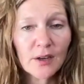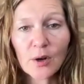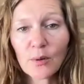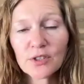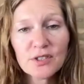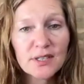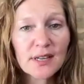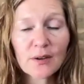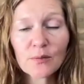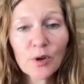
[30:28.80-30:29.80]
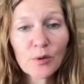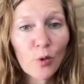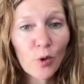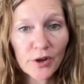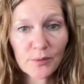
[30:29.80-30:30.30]
just
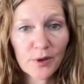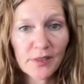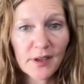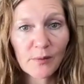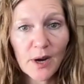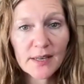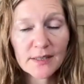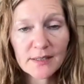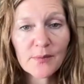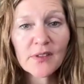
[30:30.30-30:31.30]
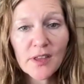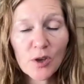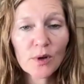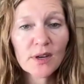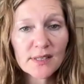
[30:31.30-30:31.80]
rewarded with it, right? Something that
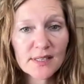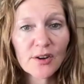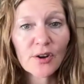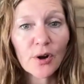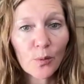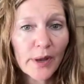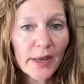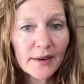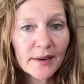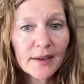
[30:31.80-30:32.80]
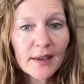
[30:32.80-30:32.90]
you would consider a win.